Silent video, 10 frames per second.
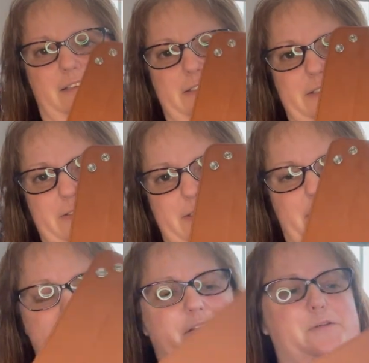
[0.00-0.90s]
So it's
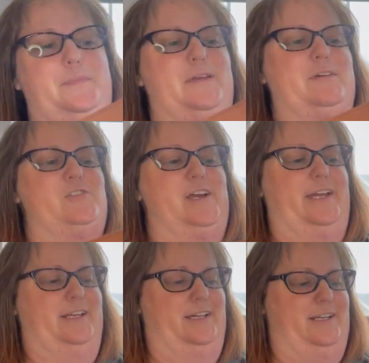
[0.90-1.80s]
got the little baby
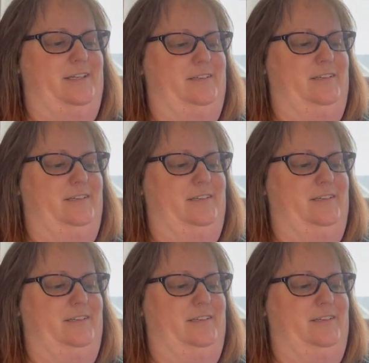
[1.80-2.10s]
dragon on it.